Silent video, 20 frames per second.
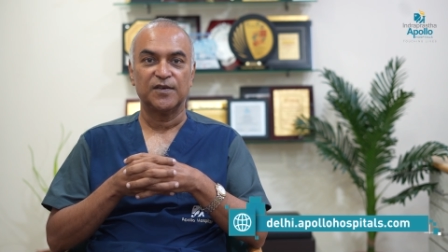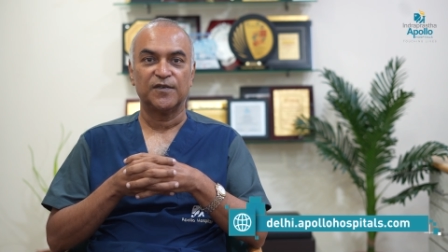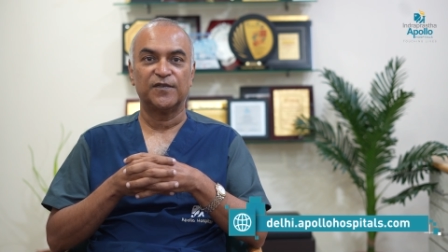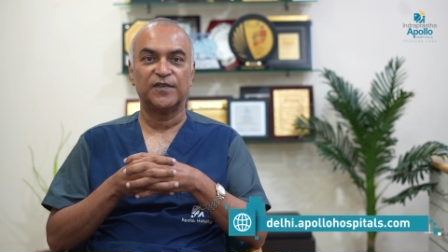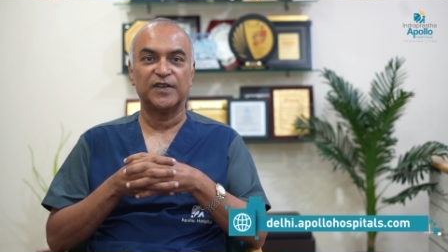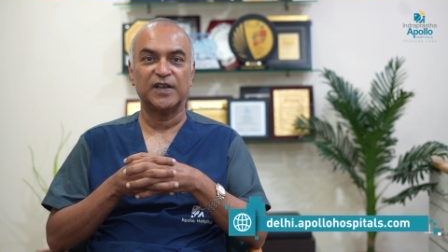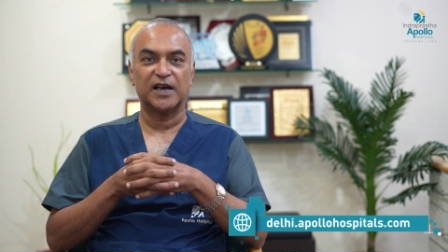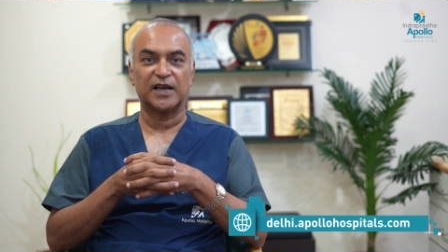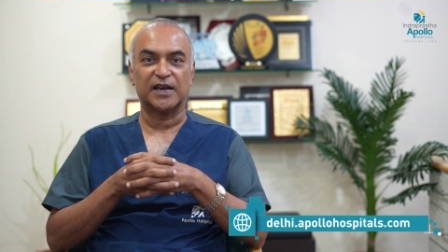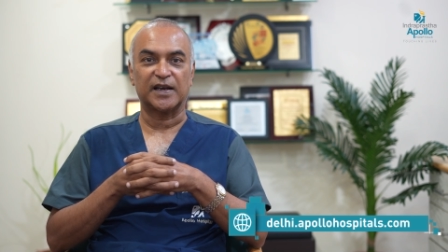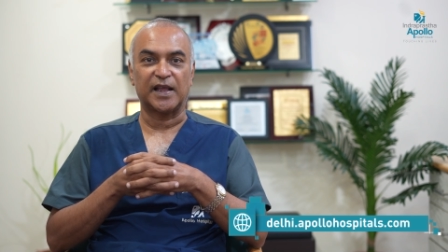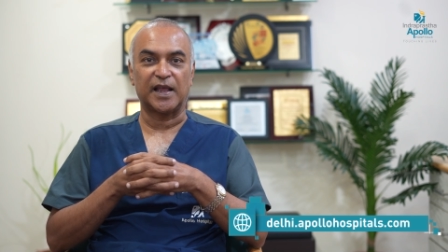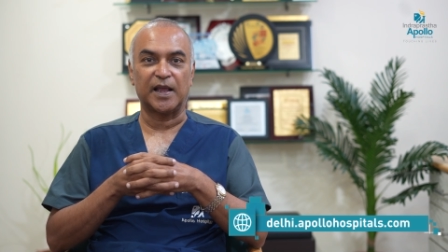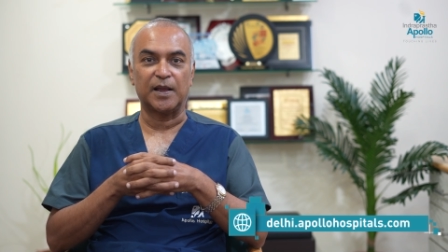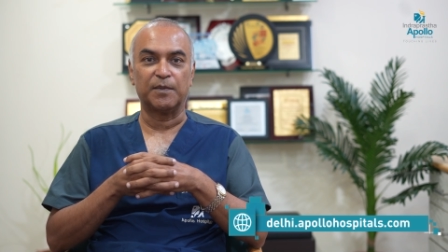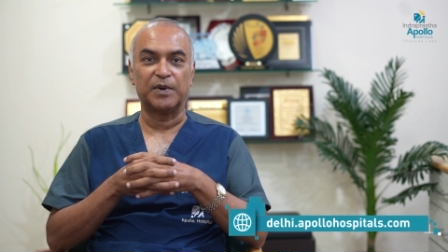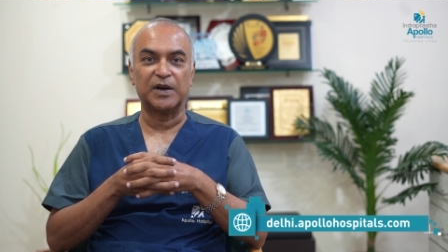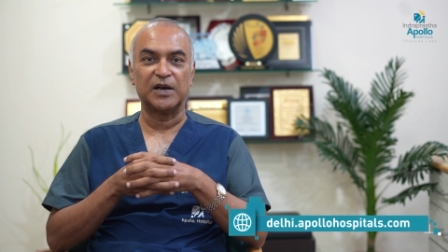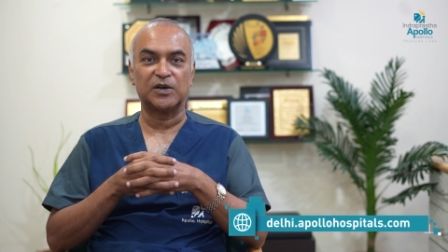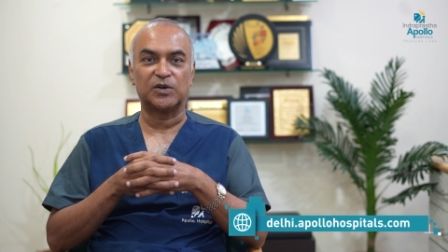we are
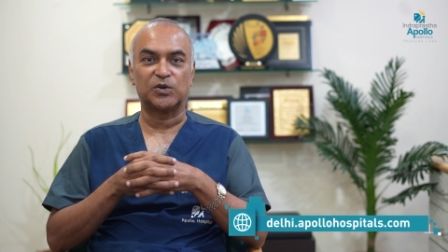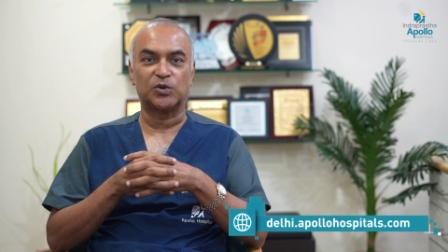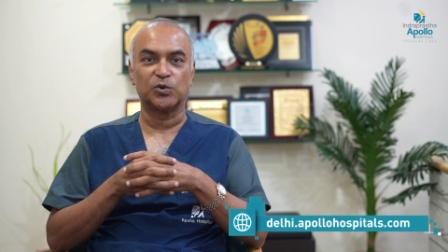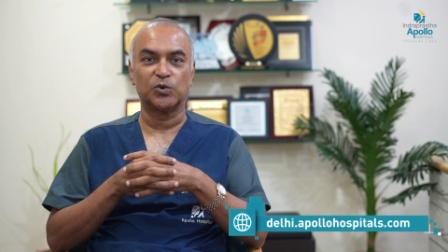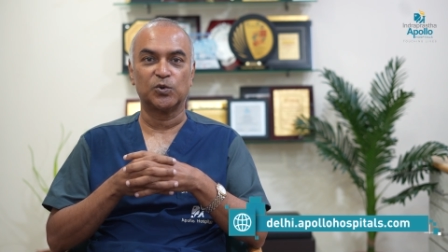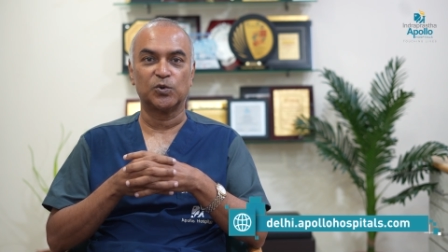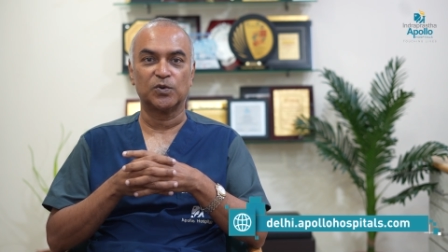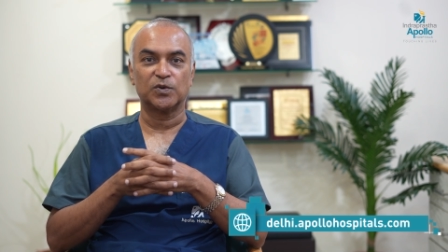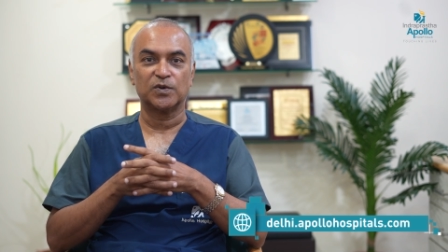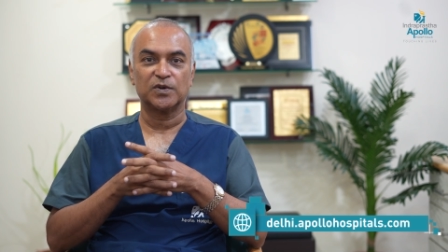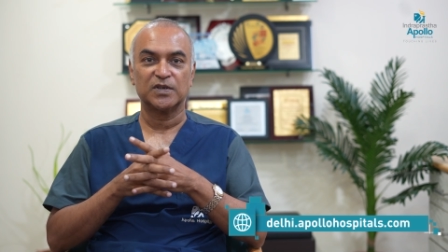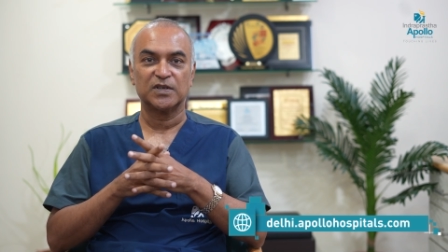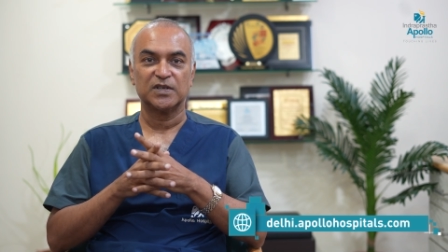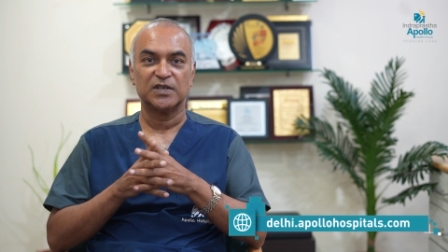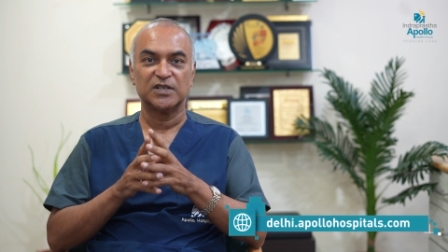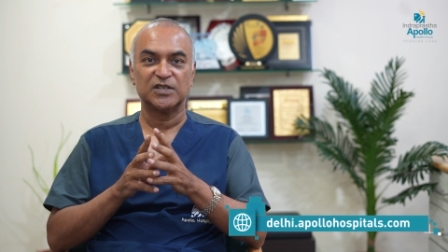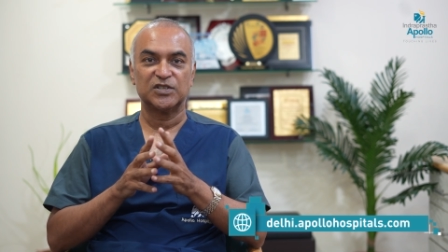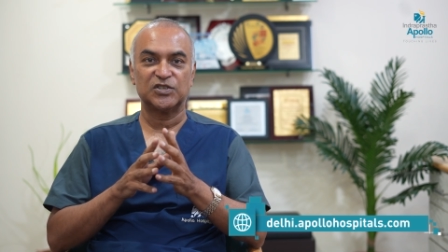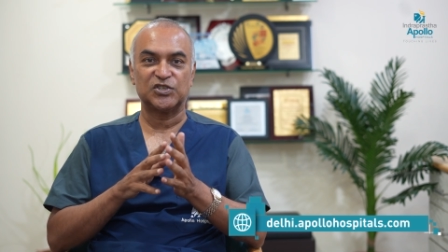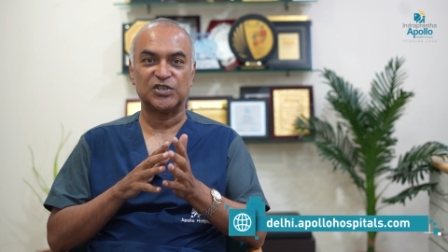able to
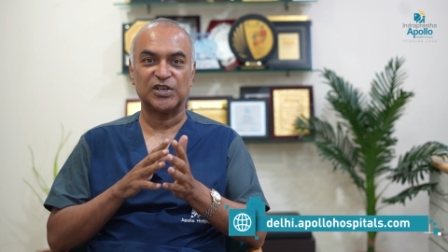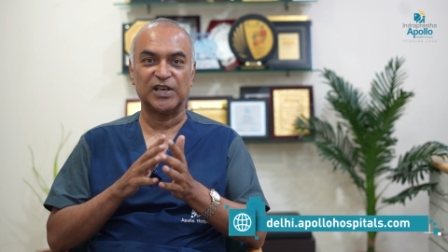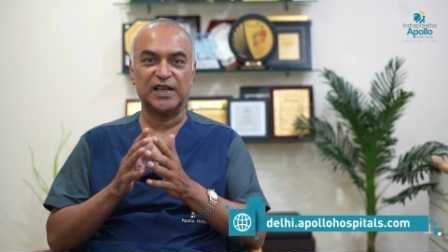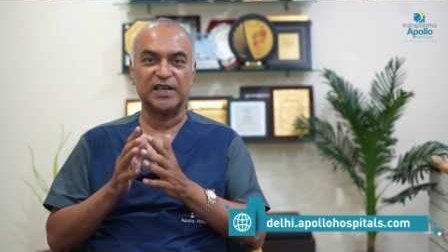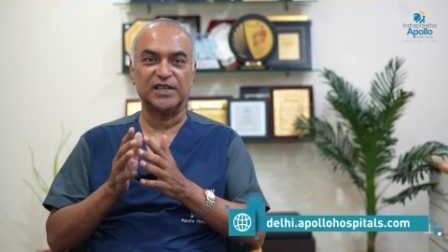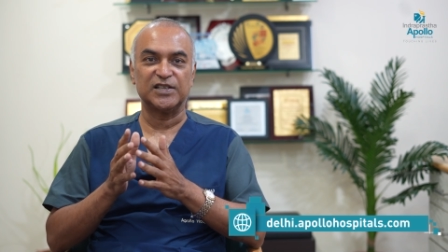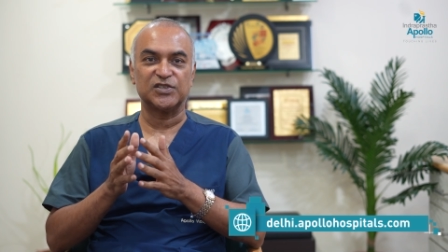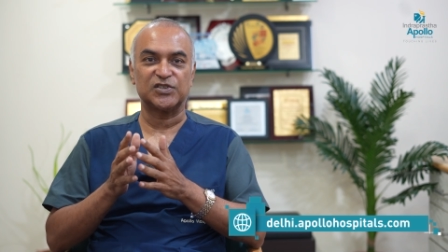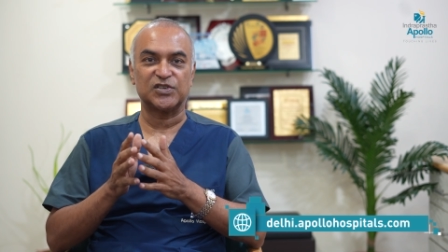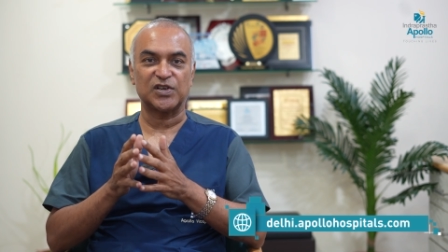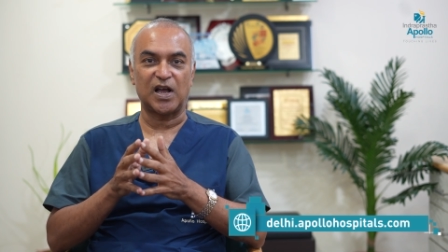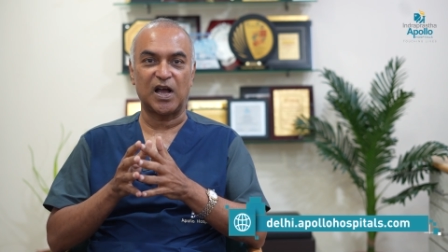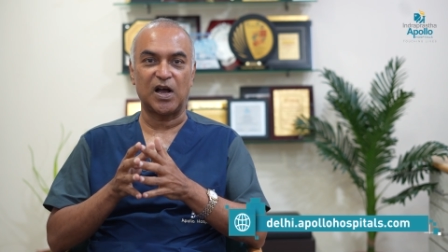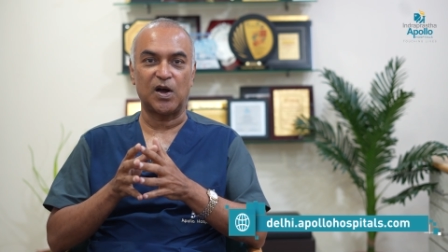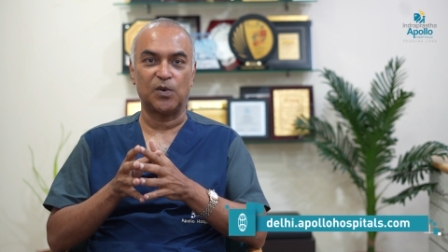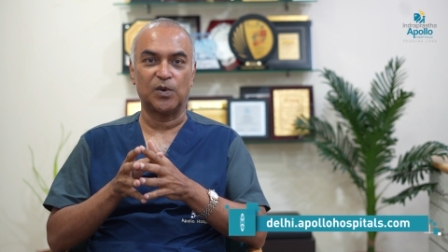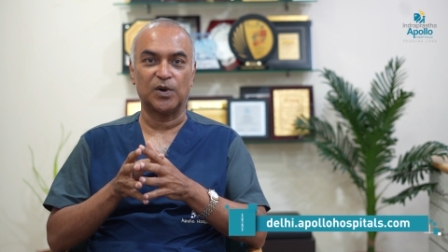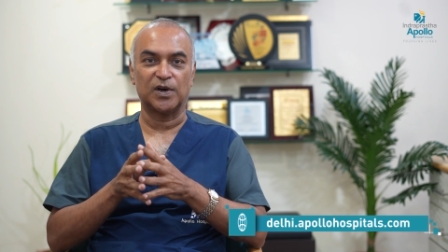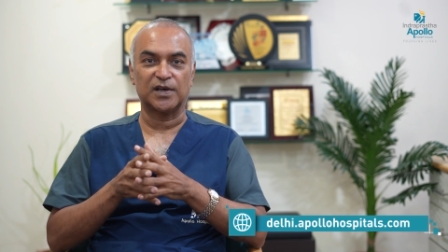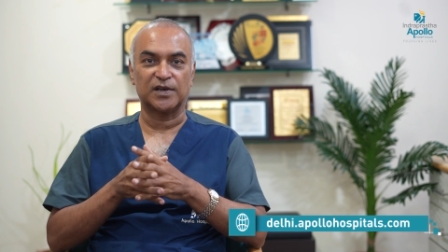change
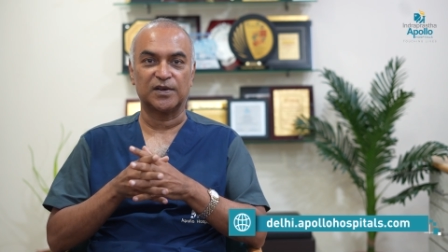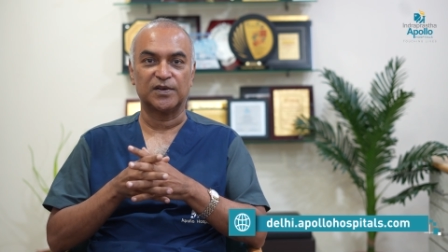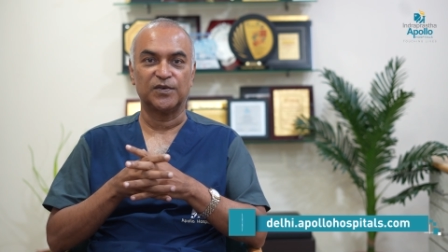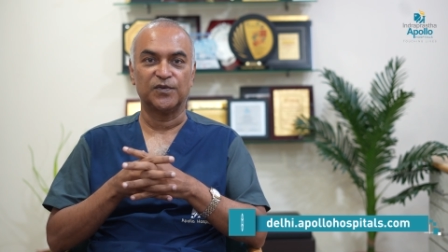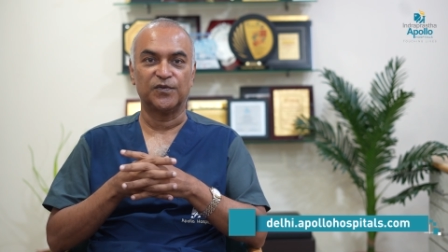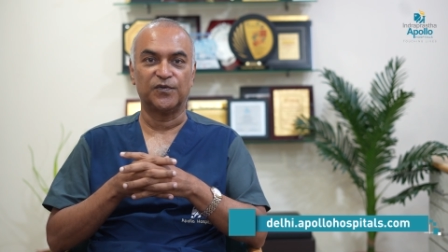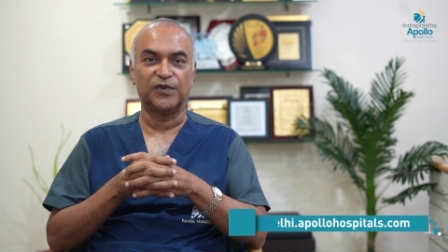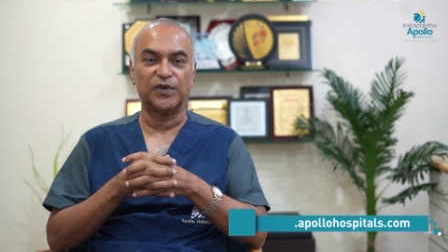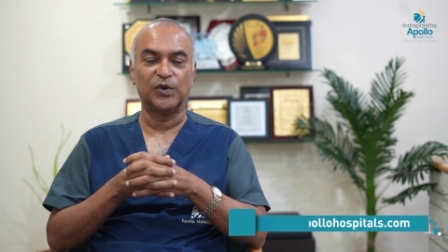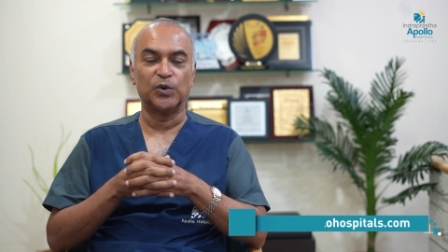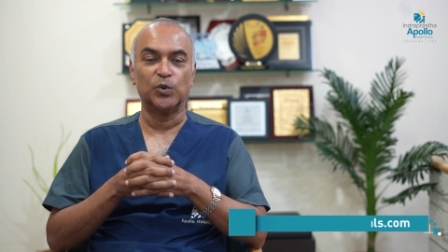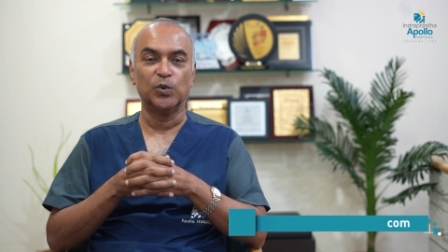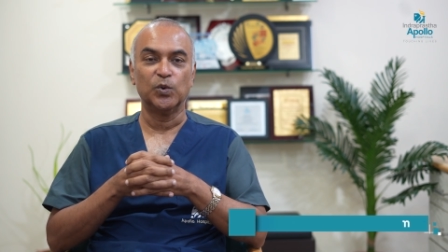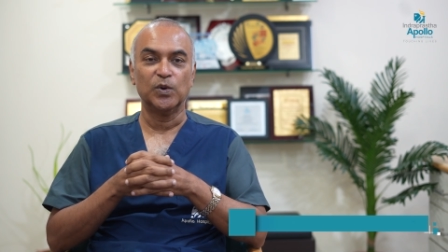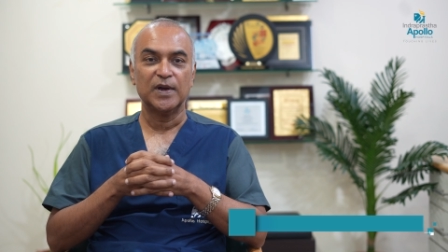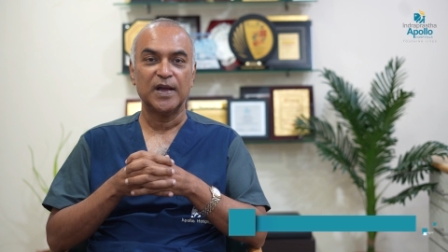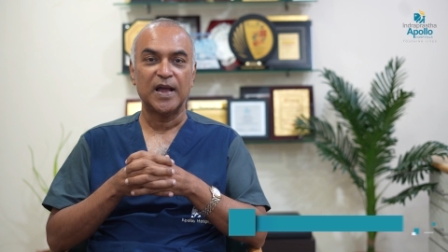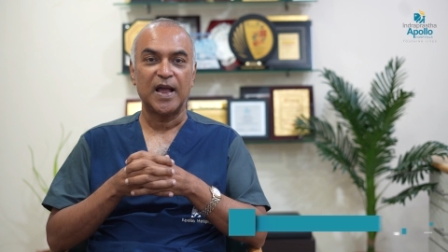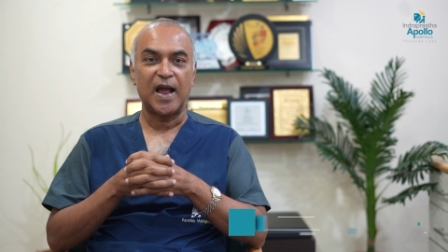our view